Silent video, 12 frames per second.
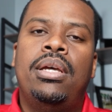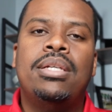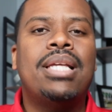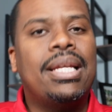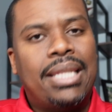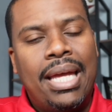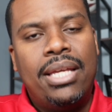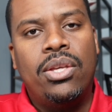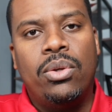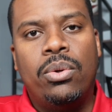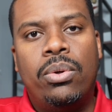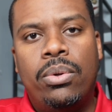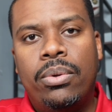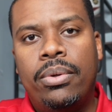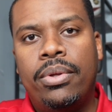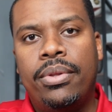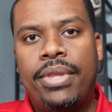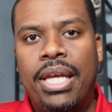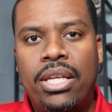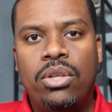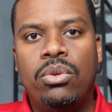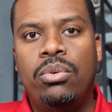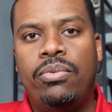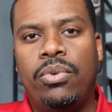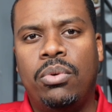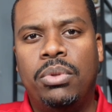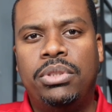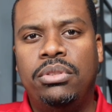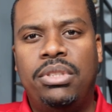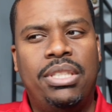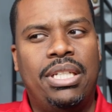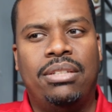He's like, thank you for what you did.